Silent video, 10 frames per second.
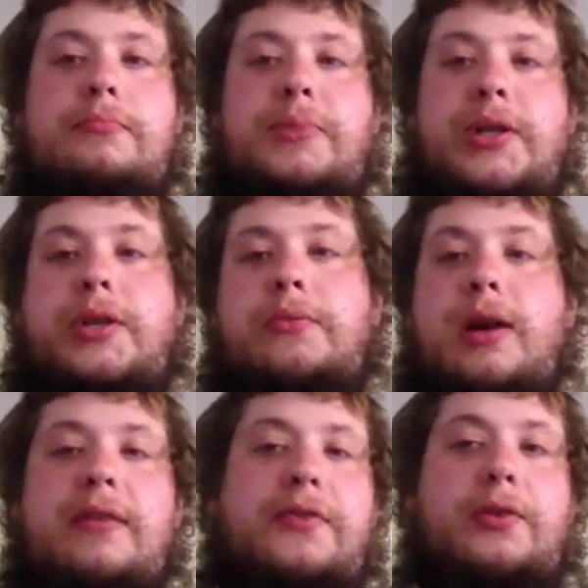pretty good
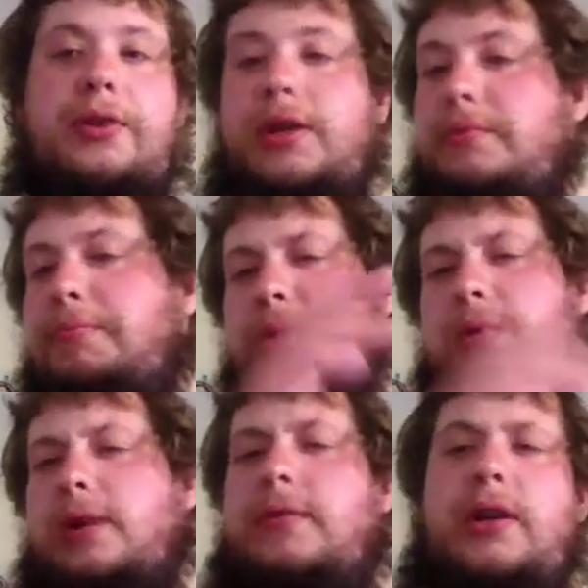rifle, and you can put
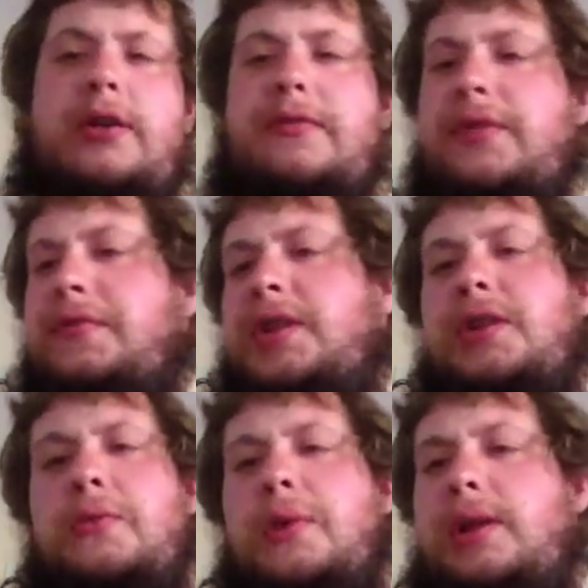whatever
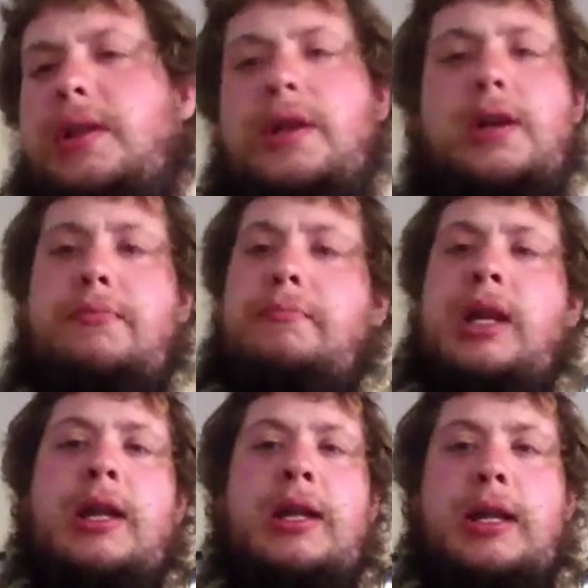AR-15 you want in there.
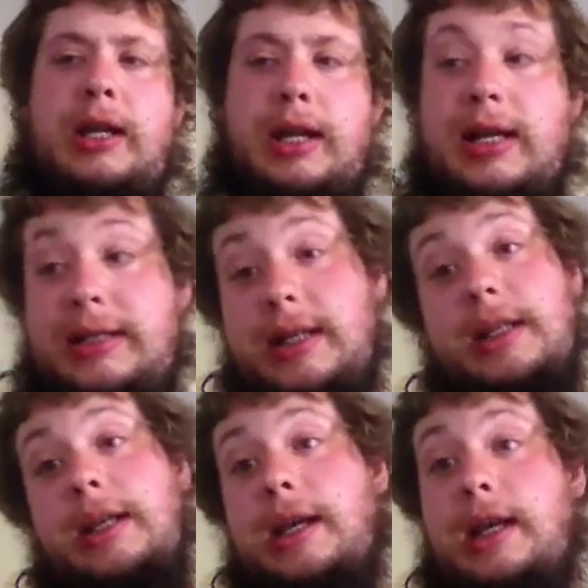
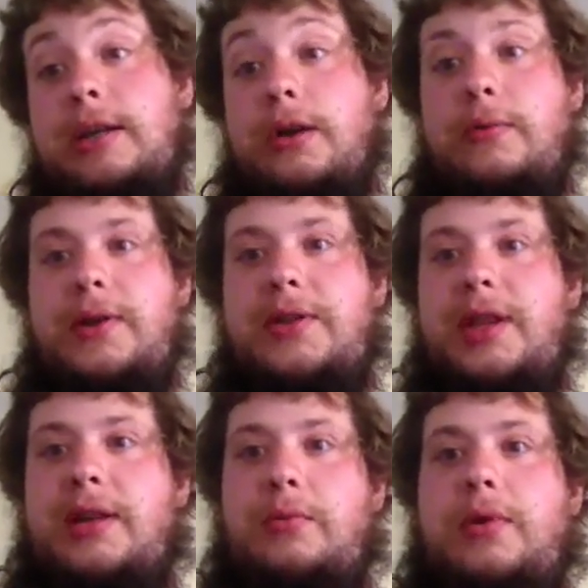Ideally, I'd go with,
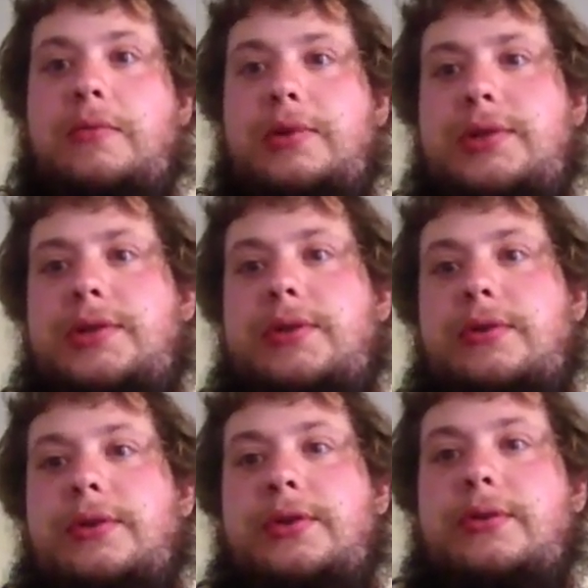like, a what would
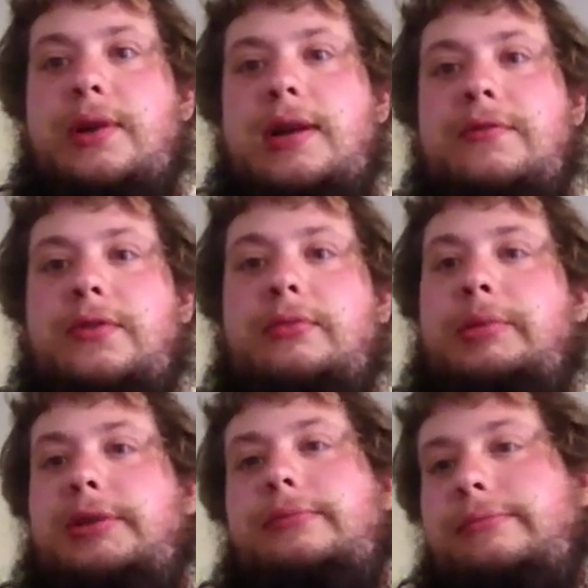Stoner do rifle,
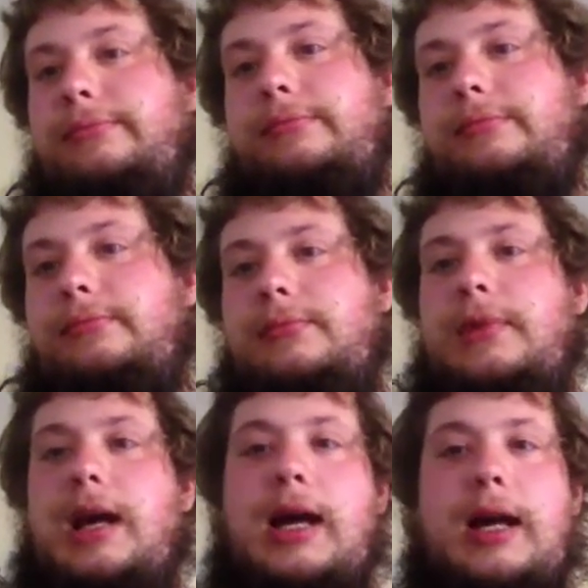but
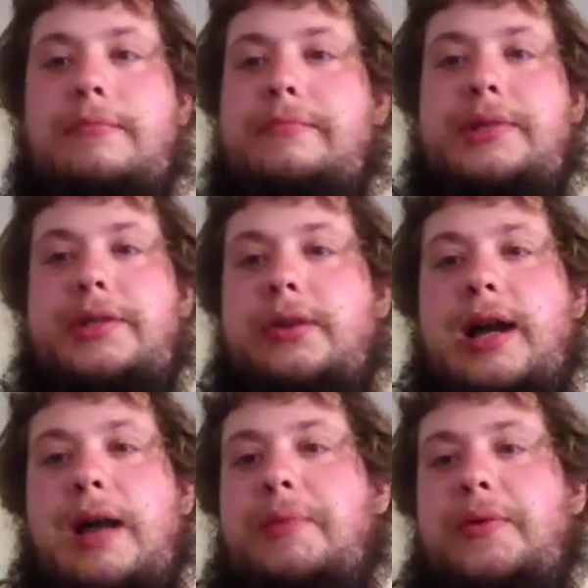I'm still
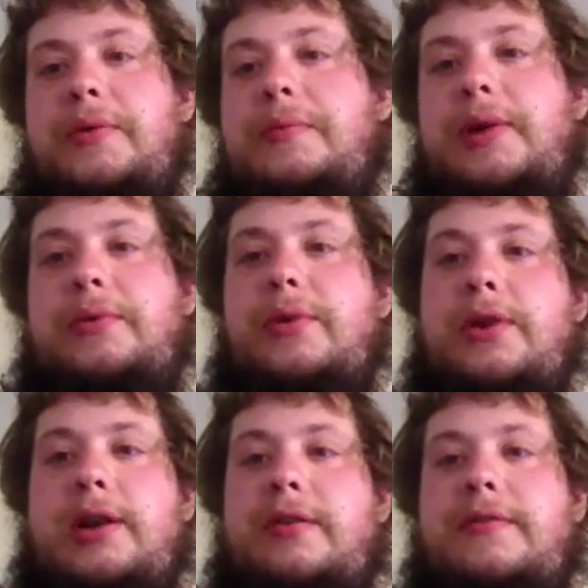happy with my
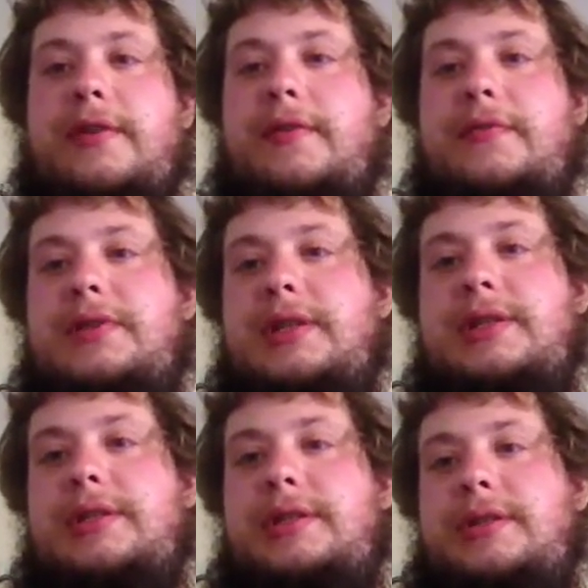Ruger
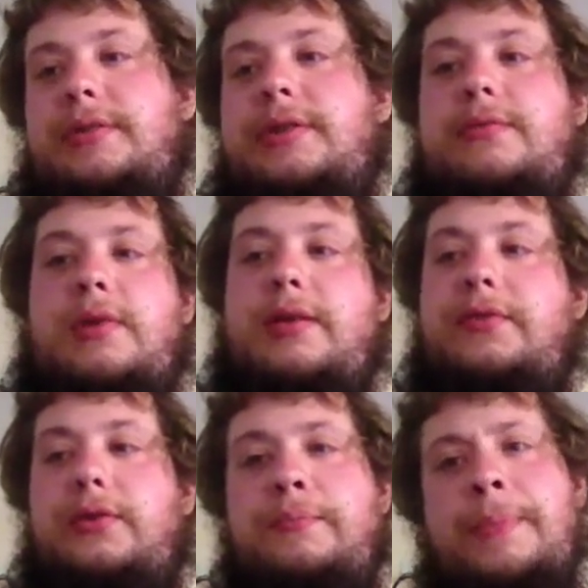AR-556. It's still a good
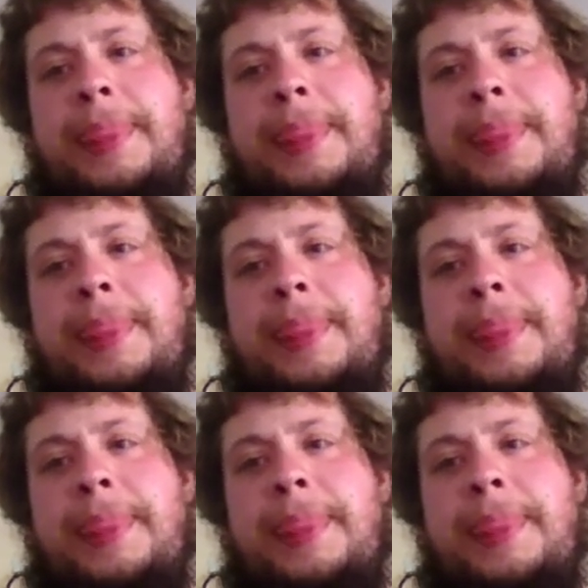rifle.